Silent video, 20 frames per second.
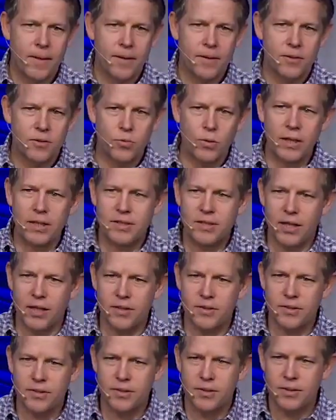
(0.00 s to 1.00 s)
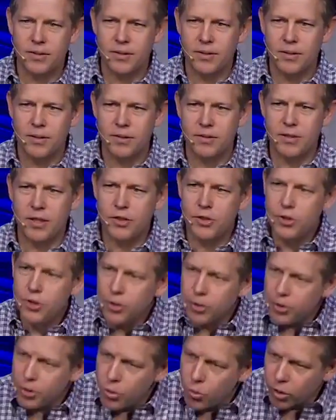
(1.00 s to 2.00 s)
That's what he says. He says,
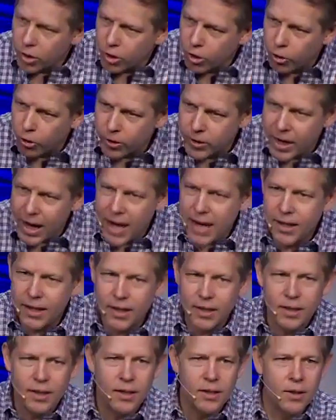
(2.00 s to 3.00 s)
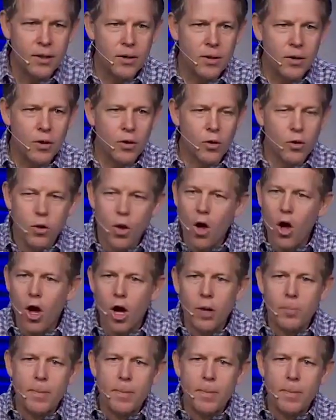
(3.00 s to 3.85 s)
you, you were created long